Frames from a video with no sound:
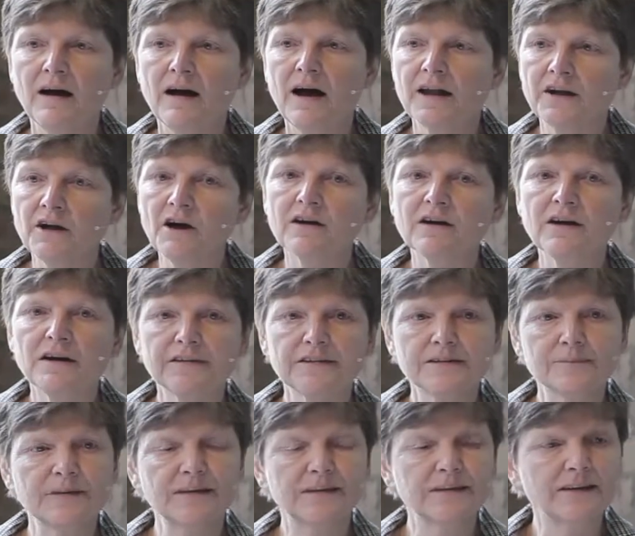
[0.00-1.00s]
And our
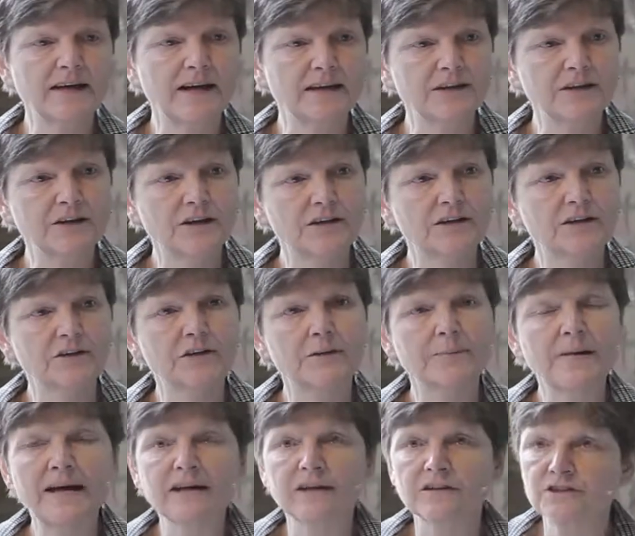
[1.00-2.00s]
customers, again, you heard it on the
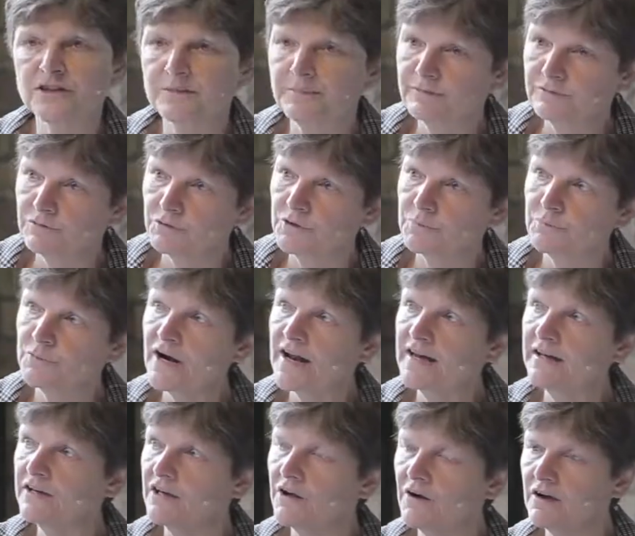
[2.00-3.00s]
panel just before the
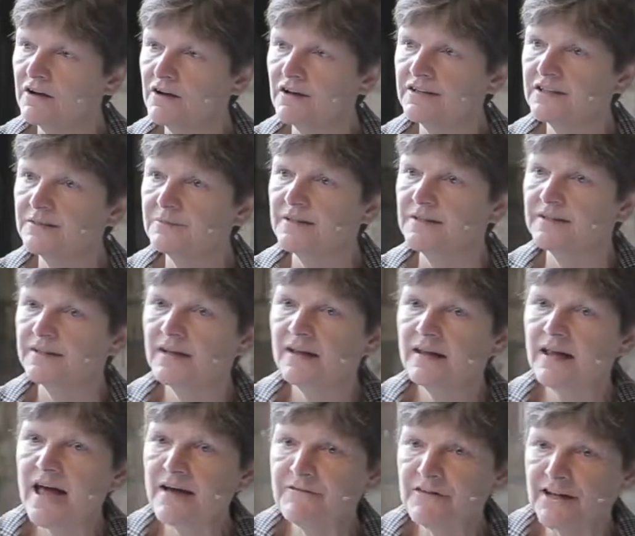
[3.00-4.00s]
break, our customers
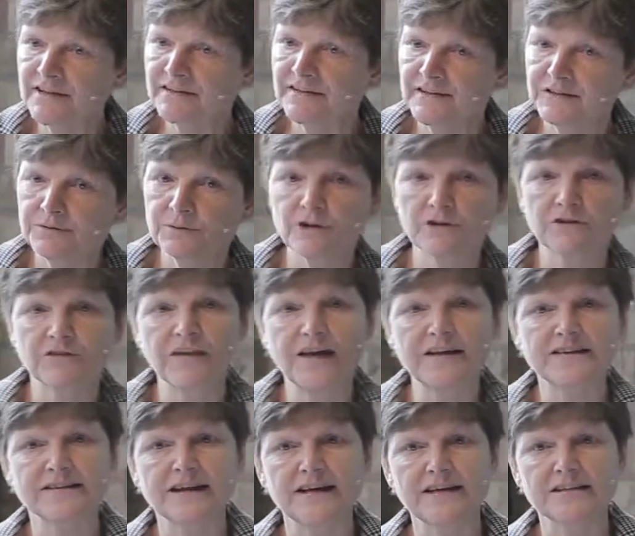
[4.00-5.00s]
have access to a lot of
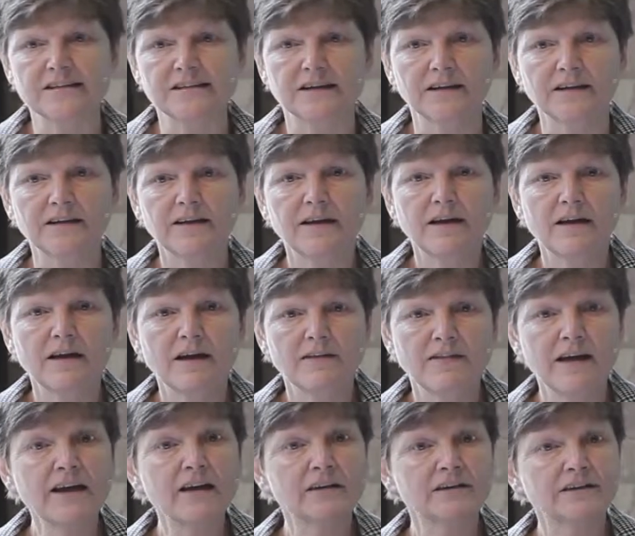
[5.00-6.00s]
that data.
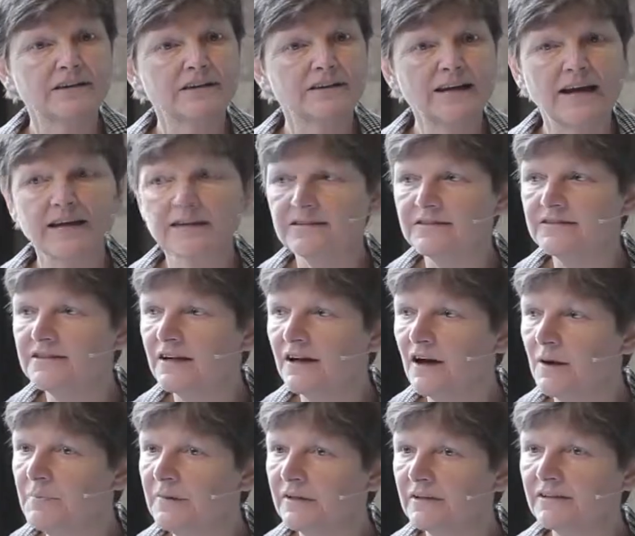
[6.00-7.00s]
They understand
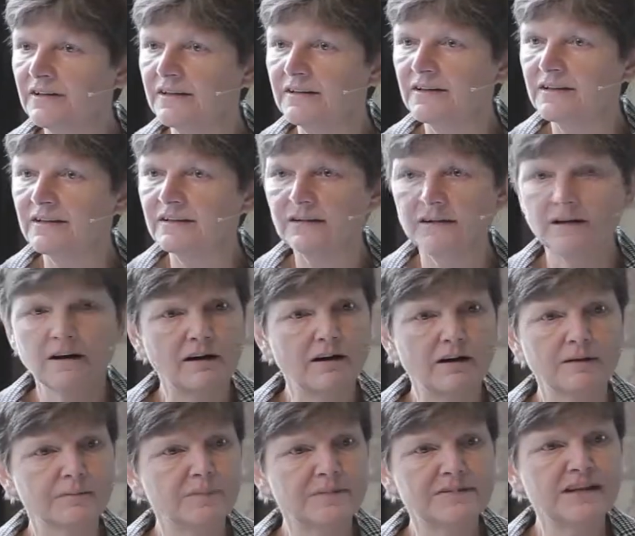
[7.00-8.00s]
our buildings
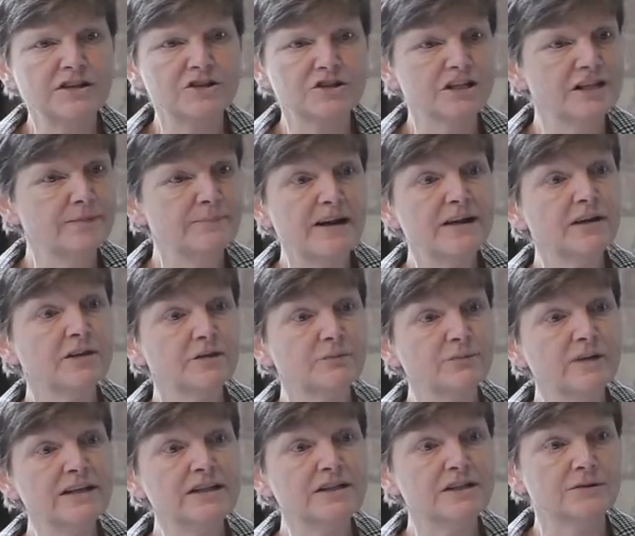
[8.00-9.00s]
potentially better than
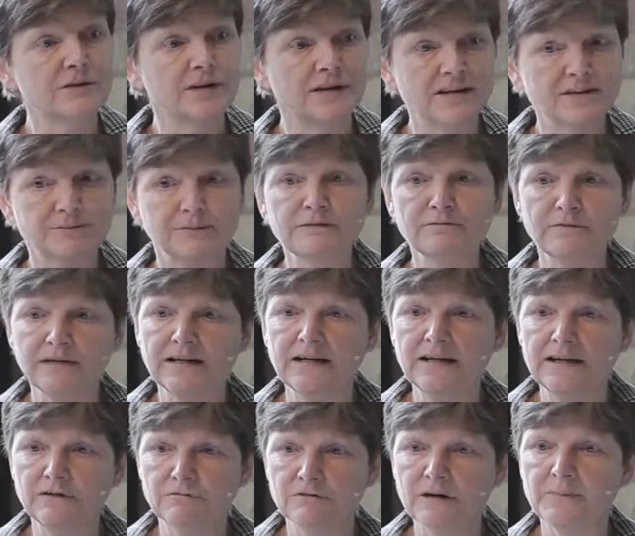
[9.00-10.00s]
we do, unless we
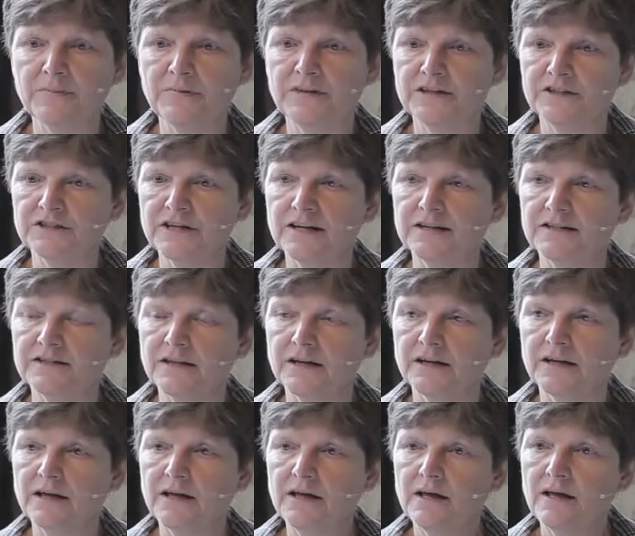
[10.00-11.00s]
really grip the
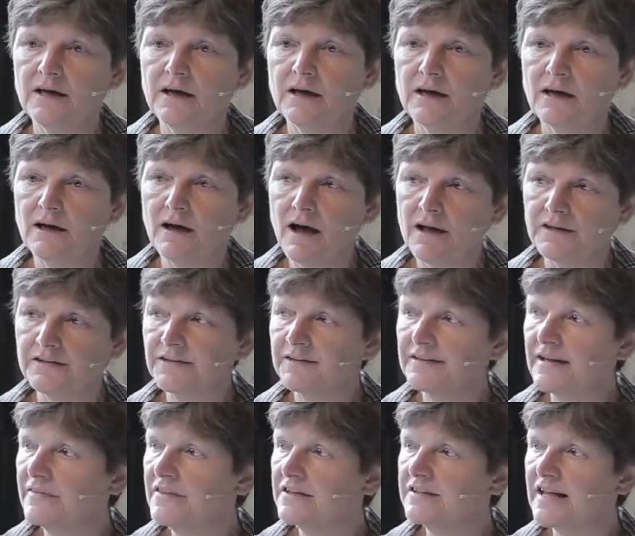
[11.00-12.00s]
agenda,
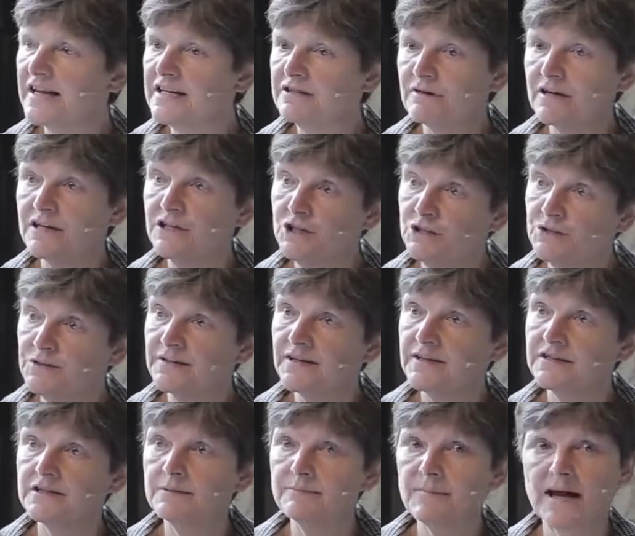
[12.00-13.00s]
understand the data and use
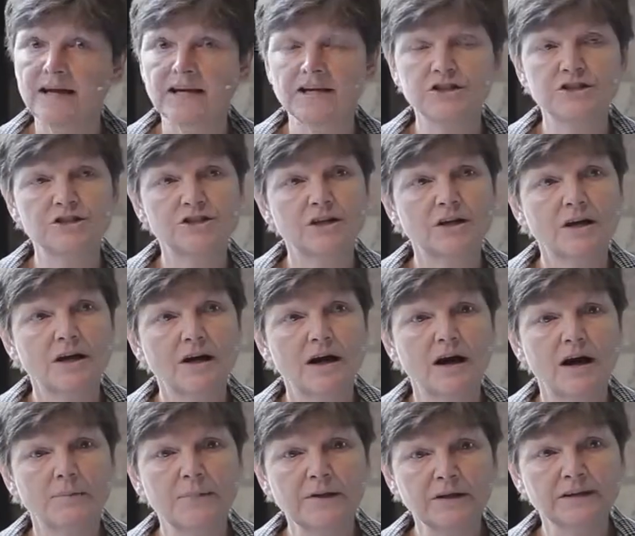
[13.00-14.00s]
it to manage
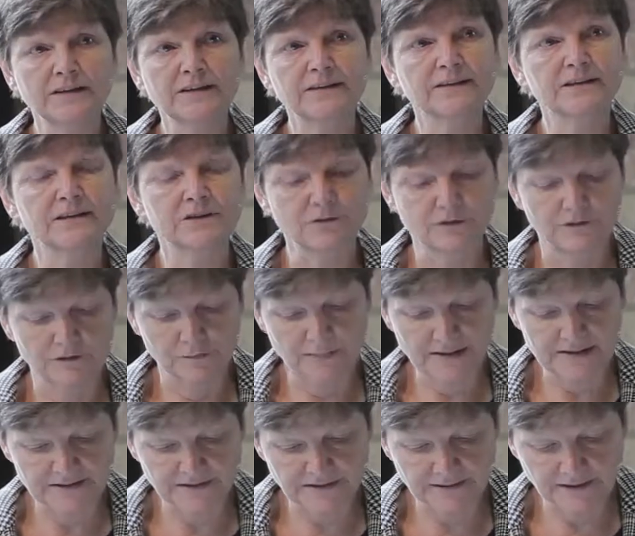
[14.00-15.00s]
our buildings and to offer a
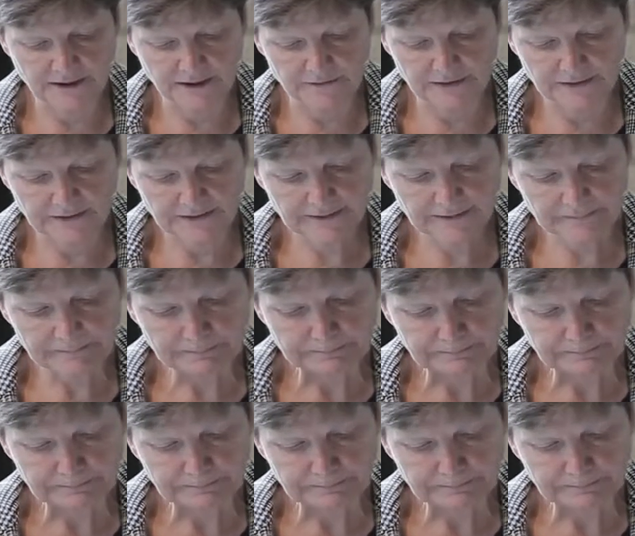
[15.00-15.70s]
better service.